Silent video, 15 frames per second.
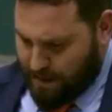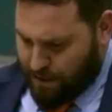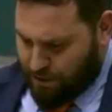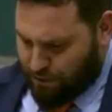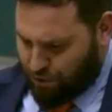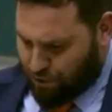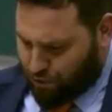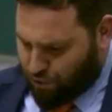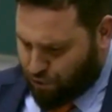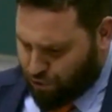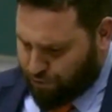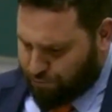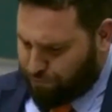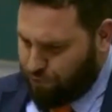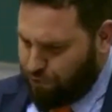You
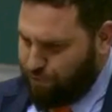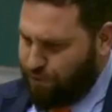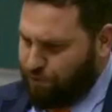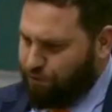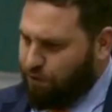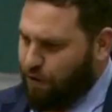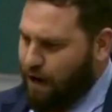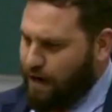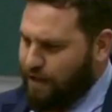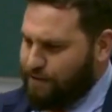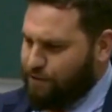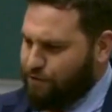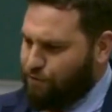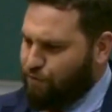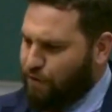talk of human
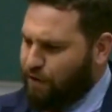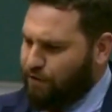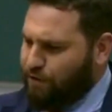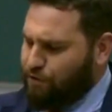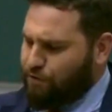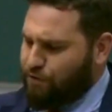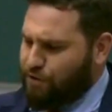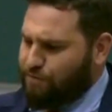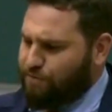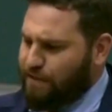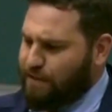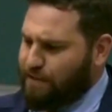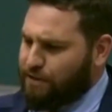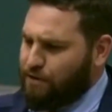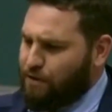rights as well in your
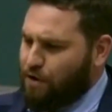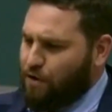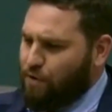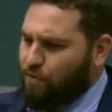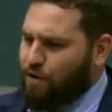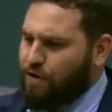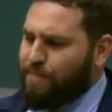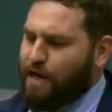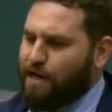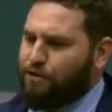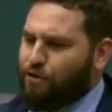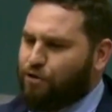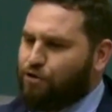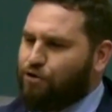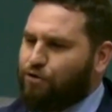speech. What about
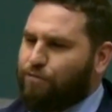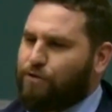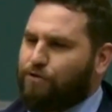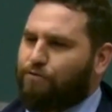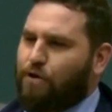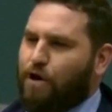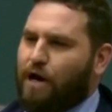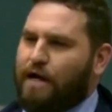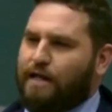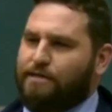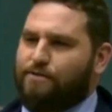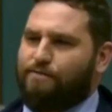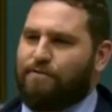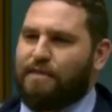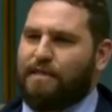the human
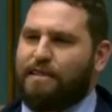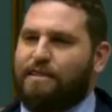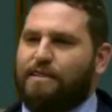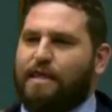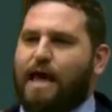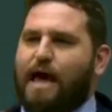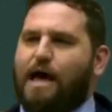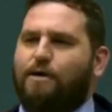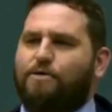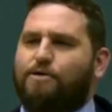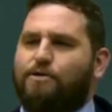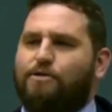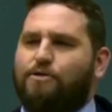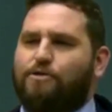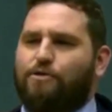rights of the
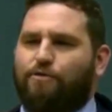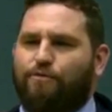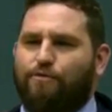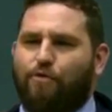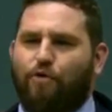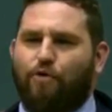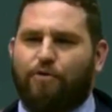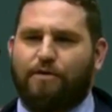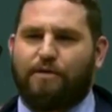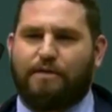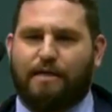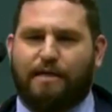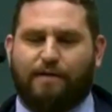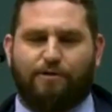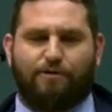thousands of Northern
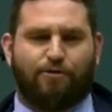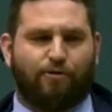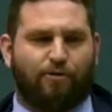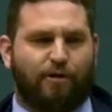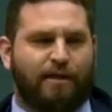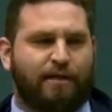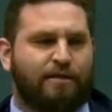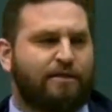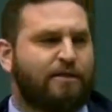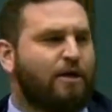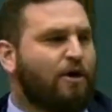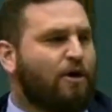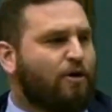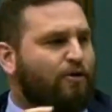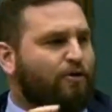Territorians
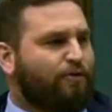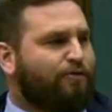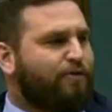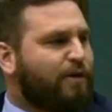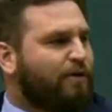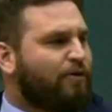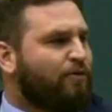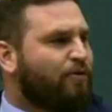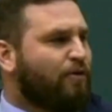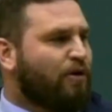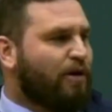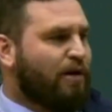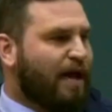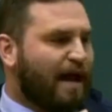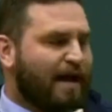who feel
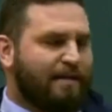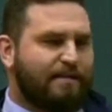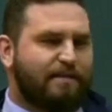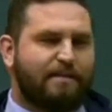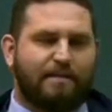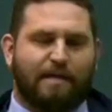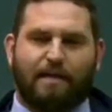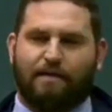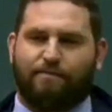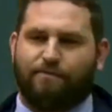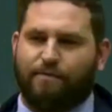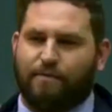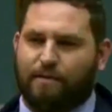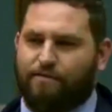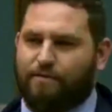unsafe
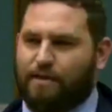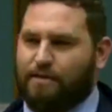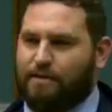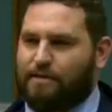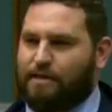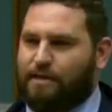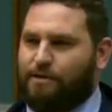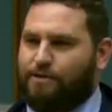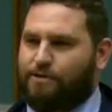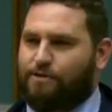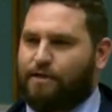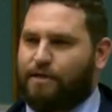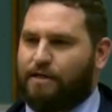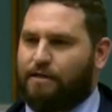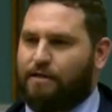living in the Territory?